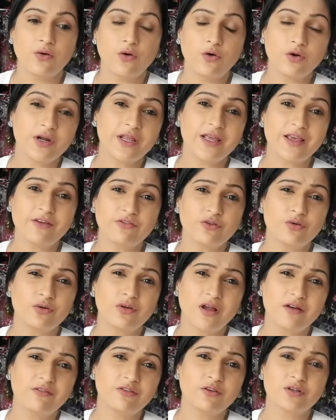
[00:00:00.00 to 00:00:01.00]
only if you
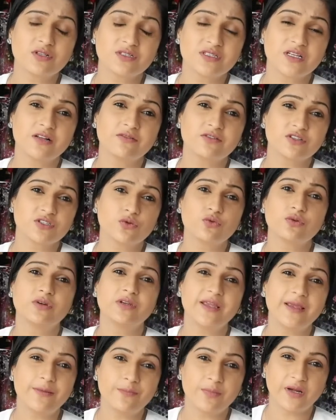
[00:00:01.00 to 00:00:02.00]
love yourself so
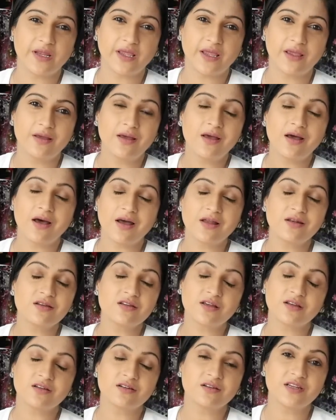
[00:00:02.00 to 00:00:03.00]
deeply,
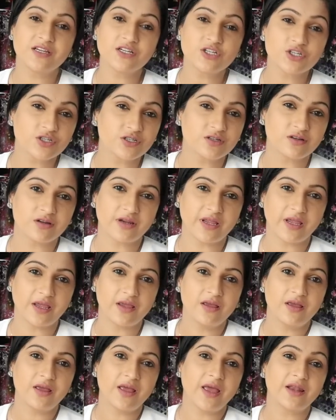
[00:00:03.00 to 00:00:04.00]
unconditionally,
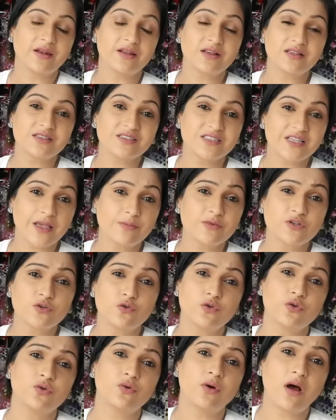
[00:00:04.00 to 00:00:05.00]
and accept
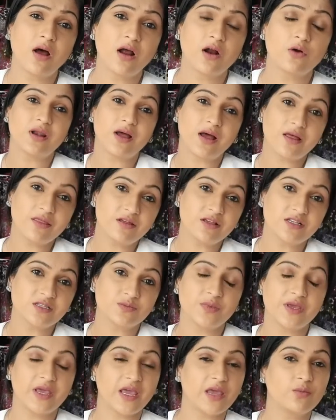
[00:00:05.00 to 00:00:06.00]
who you are, will others
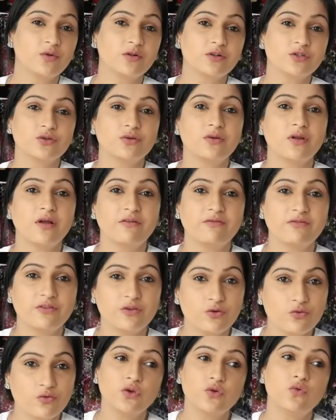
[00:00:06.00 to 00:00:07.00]
be able to love
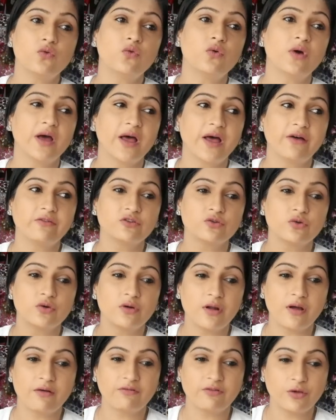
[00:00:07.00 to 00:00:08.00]
you. You have to
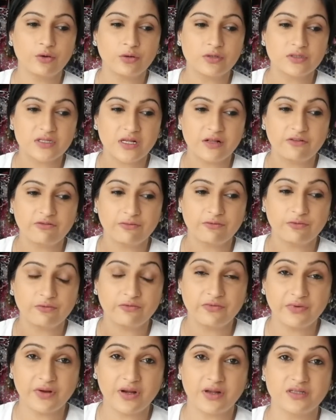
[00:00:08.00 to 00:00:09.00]
love yourself
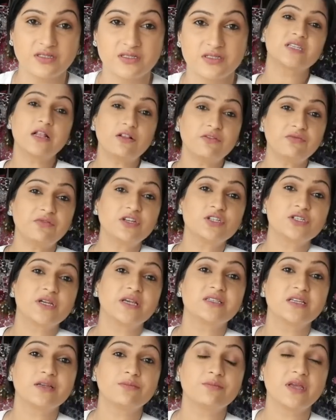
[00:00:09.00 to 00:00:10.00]
first. Selfish
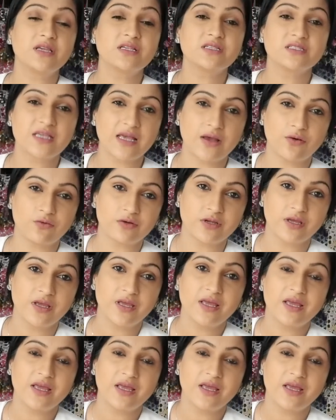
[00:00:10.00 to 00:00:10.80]
as it may sound,